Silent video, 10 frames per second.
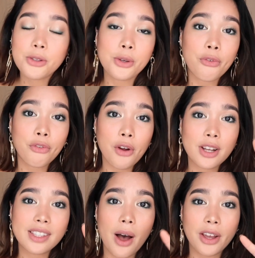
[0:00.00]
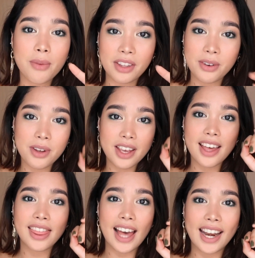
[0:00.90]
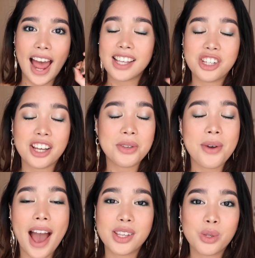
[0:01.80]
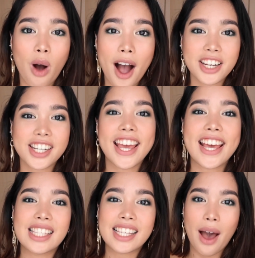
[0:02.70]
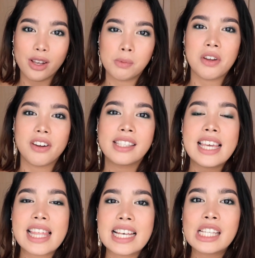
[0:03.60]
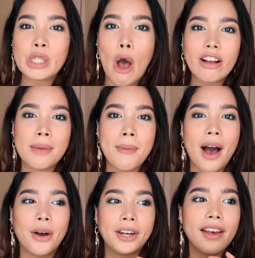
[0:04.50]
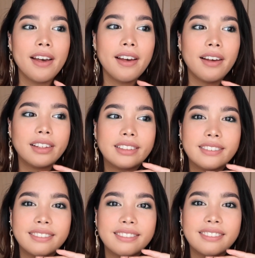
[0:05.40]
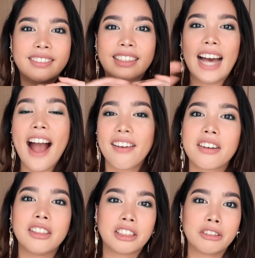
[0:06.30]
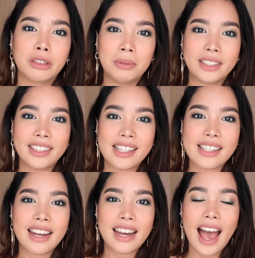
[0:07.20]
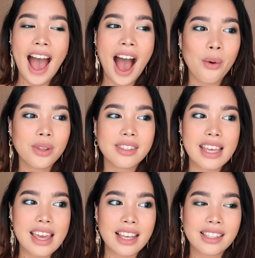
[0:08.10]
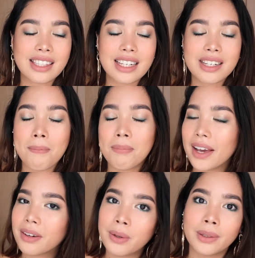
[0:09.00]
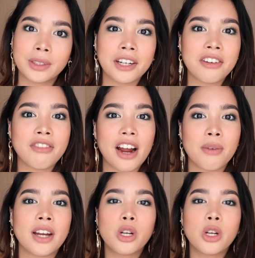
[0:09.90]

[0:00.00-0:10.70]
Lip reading: So first documentary that I suggest you guys watch is Cowspiracy. This talks about the agricultural business and how it's taking such a big toll on our environment.